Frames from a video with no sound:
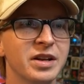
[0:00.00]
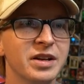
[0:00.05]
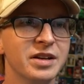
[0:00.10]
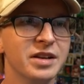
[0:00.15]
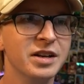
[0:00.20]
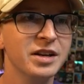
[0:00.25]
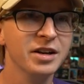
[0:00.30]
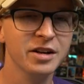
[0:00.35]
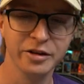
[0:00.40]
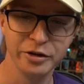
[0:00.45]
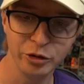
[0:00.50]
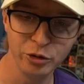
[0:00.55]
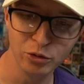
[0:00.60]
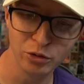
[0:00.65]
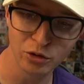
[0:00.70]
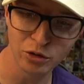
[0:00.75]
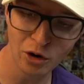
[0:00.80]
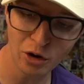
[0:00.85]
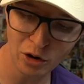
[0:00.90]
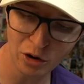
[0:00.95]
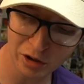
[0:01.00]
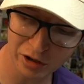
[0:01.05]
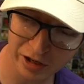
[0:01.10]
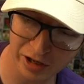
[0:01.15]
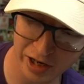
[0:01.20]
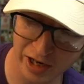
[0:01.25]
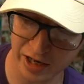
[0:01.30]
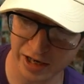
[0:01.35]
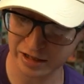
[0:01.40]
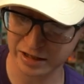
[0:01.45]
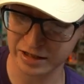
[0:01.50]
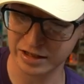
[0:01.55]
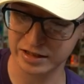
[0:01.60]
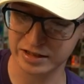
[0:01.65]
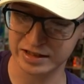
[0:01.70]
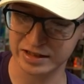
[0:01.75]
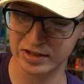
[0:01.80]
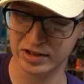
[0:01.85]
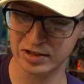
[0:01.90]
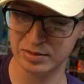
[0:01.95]
Need a new roller hockey
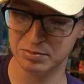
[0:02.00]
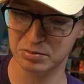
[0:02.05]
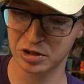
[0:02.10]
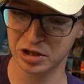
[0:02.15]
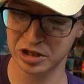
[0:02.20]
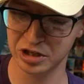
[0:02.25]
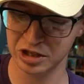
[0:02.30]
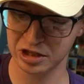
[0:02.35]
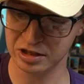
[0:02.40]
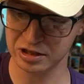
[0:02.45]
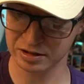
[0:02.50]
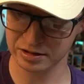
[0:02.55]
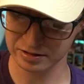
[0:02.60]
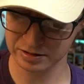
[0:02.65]
team, Mike.